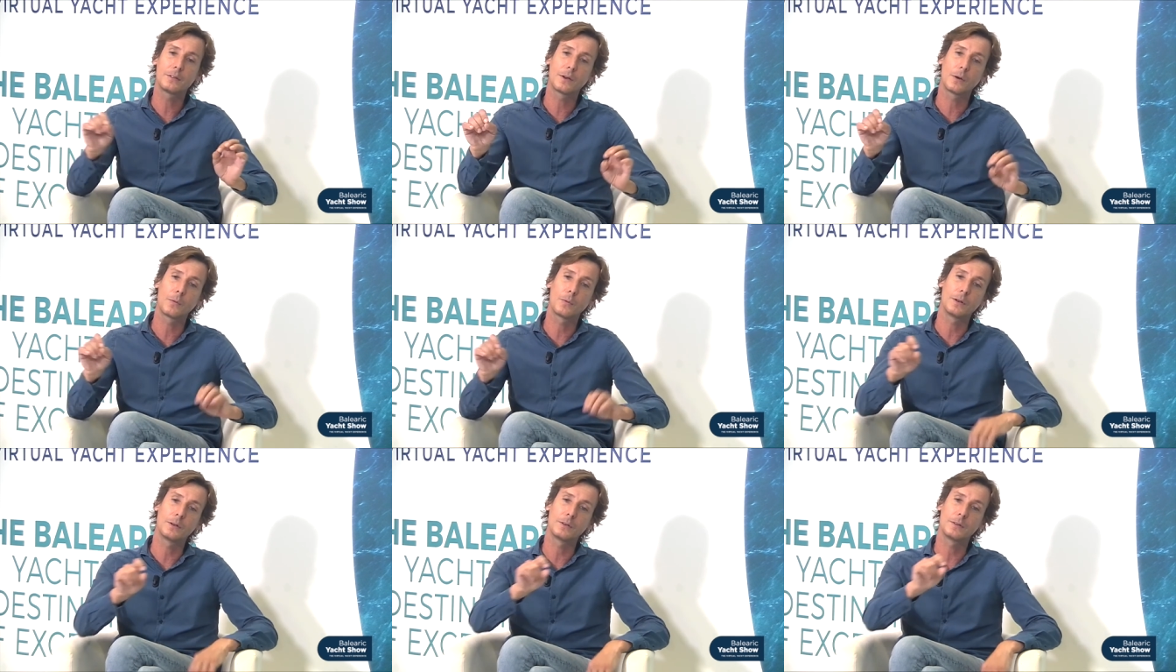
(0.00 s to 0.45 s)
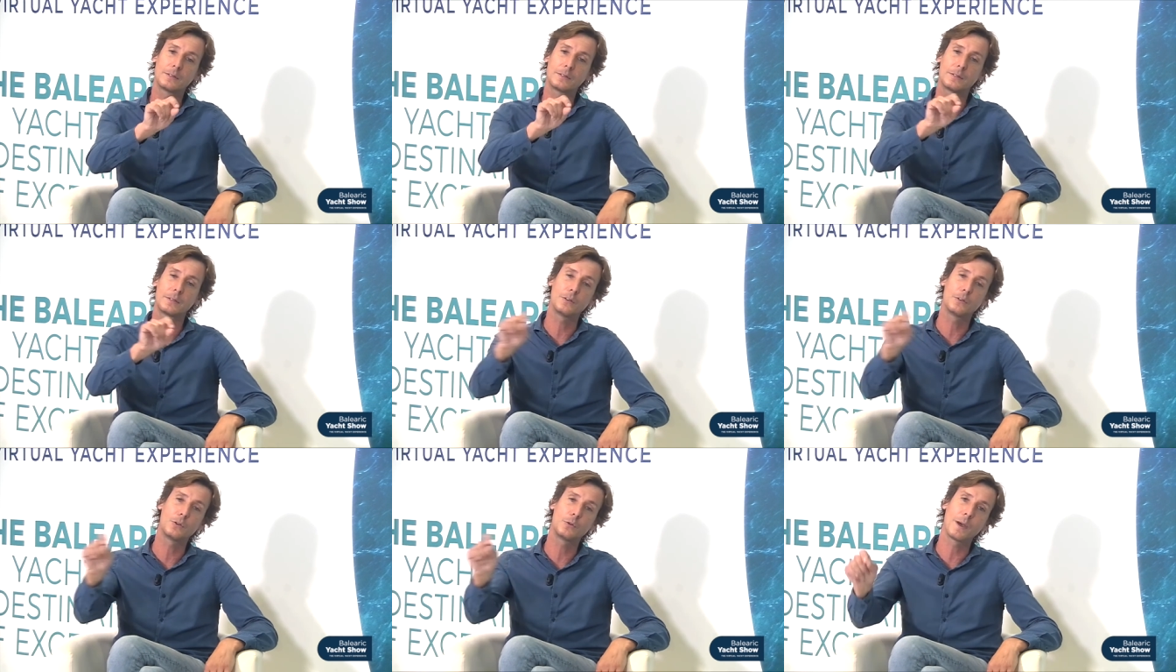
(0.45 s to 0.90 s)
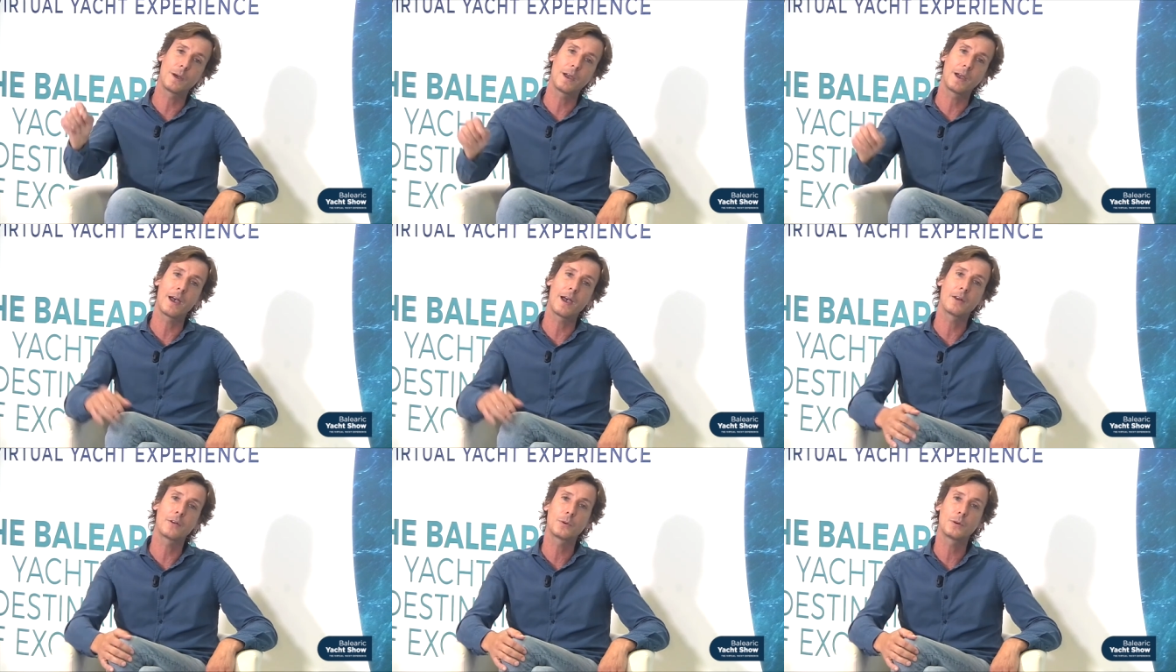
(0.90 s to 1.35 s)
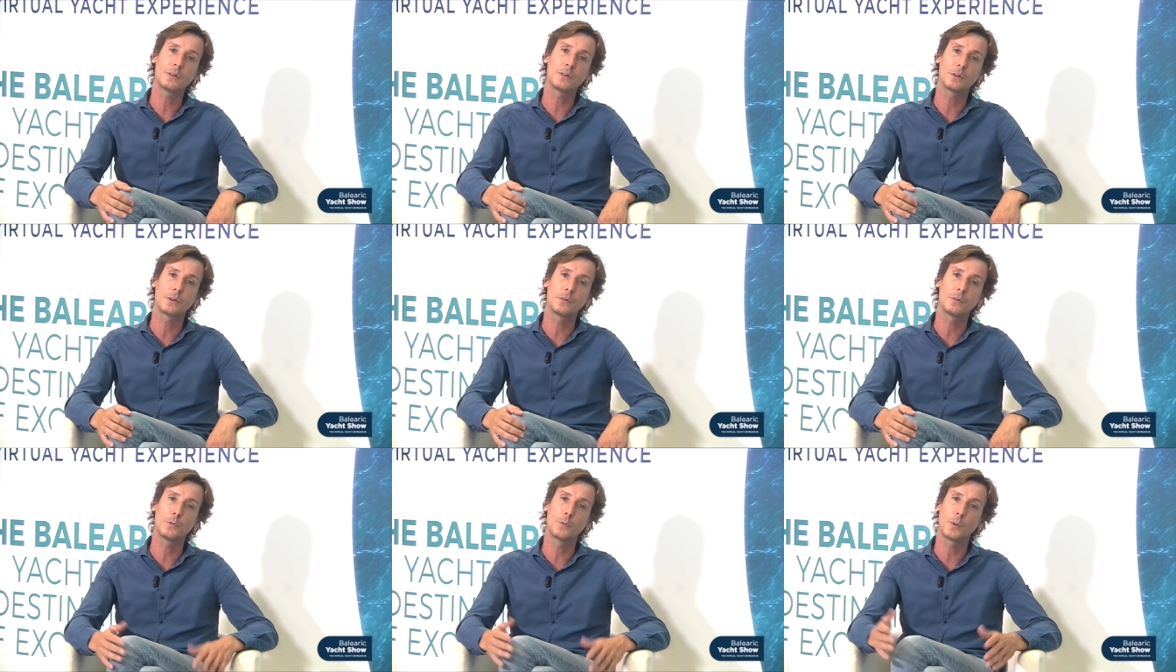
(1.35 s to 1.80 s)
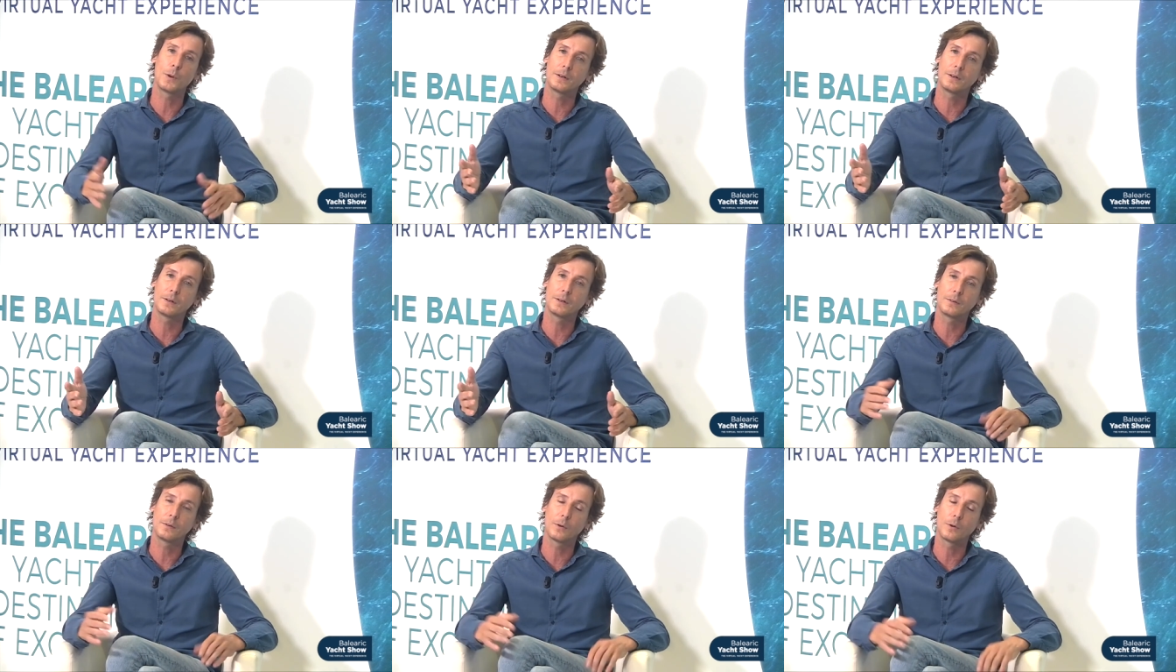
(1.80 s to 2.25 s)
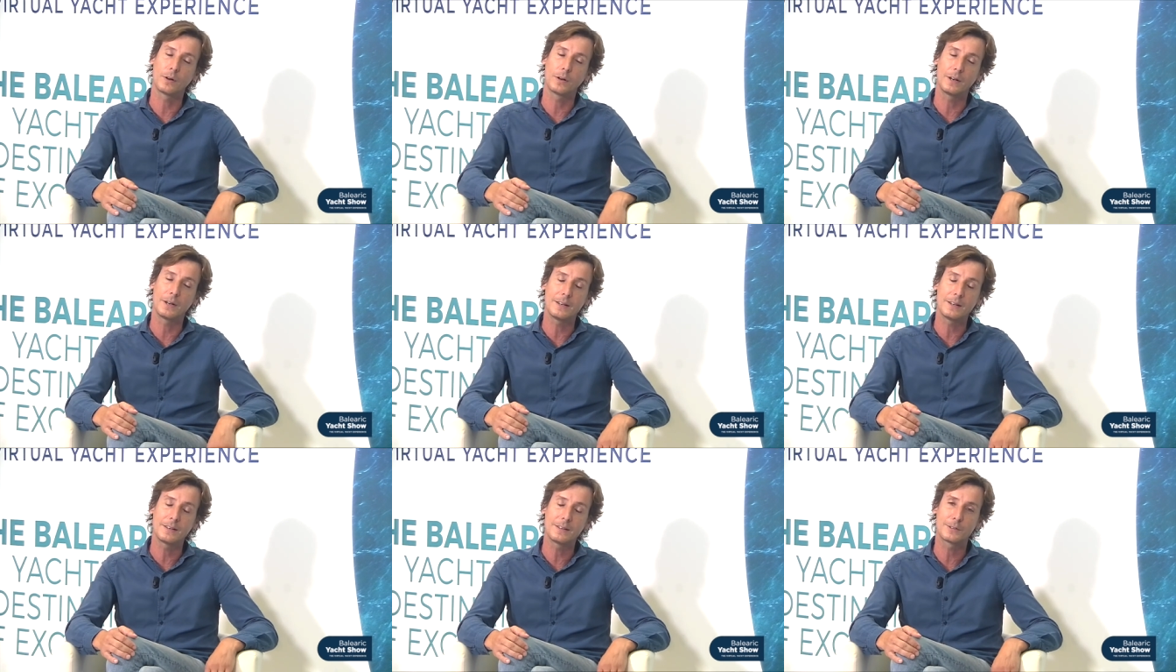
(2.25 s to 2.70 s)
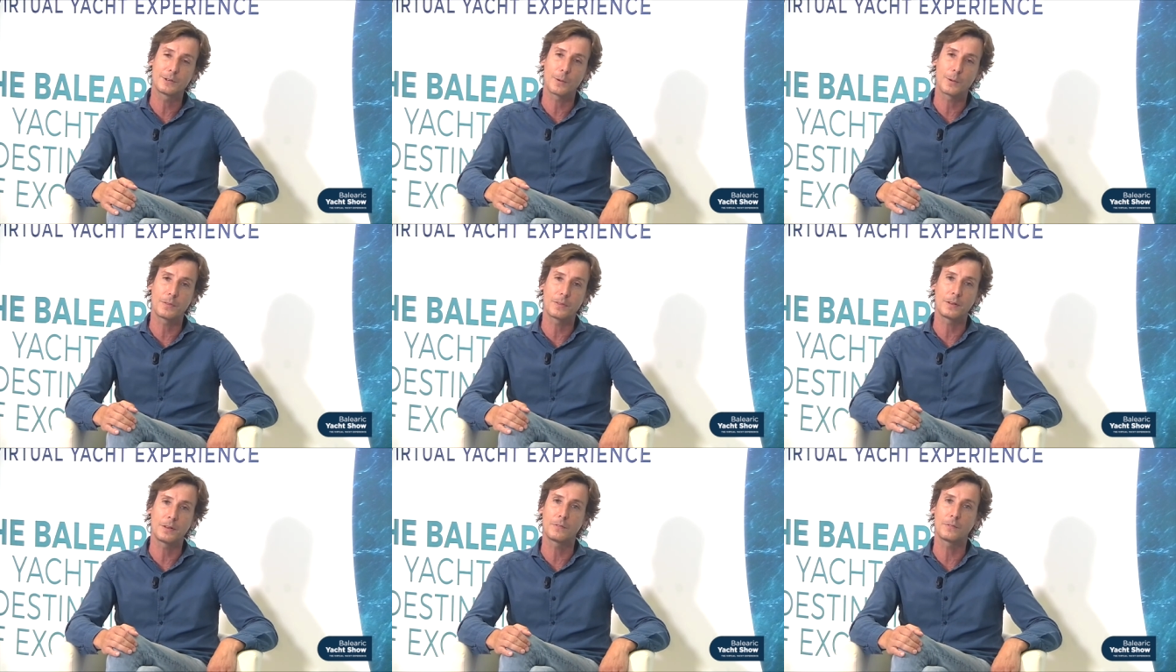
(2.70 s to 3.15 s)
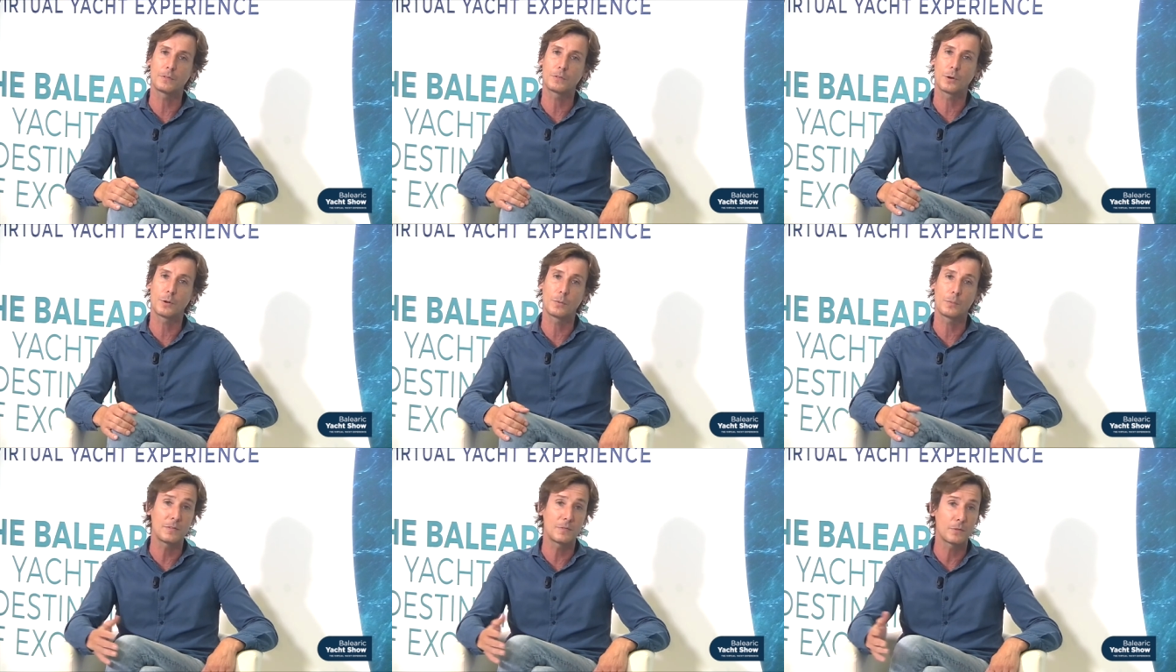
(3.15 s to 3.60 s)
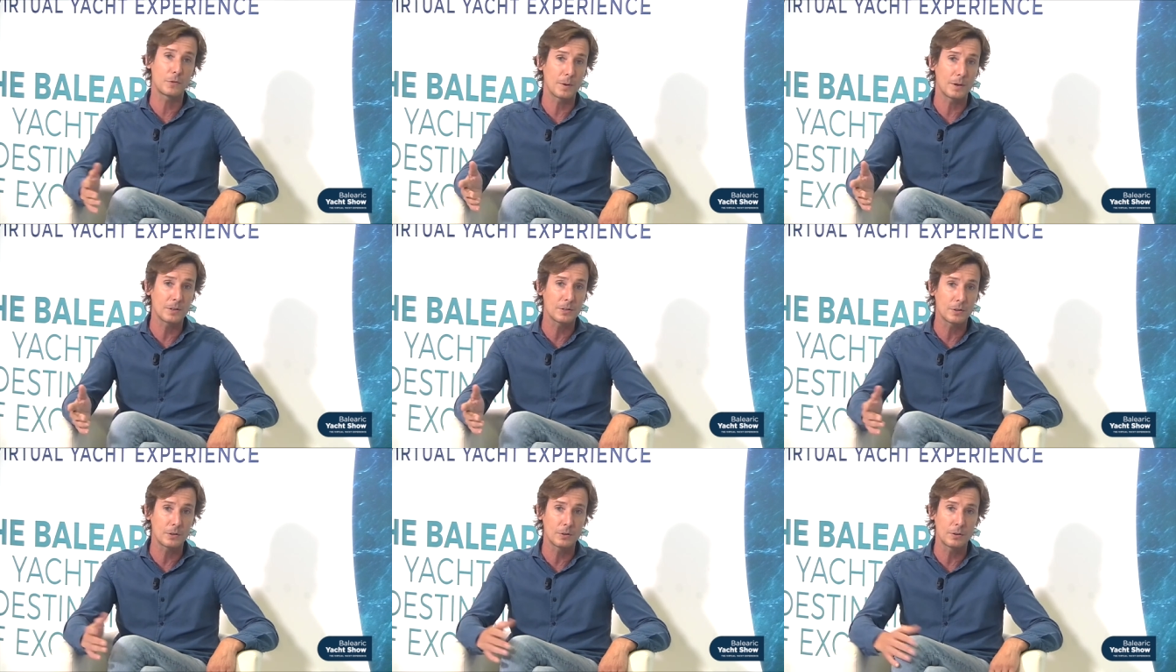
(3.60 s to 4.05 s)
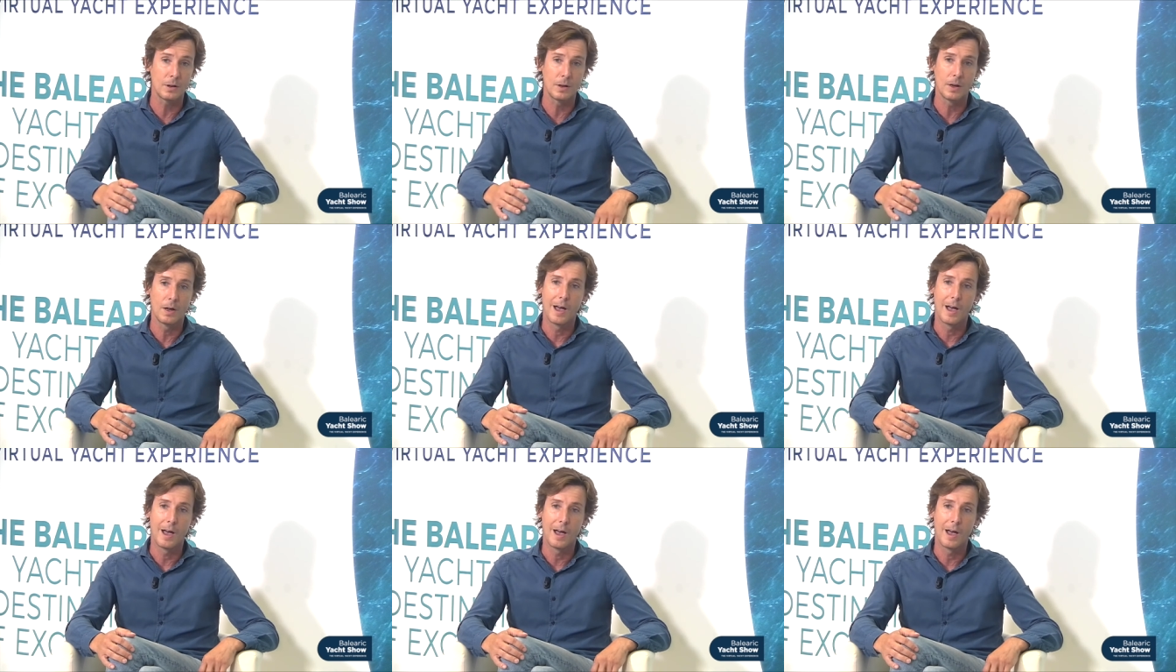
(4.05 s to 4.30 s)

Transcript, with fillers: I will send you my address so if you want or need something, some information,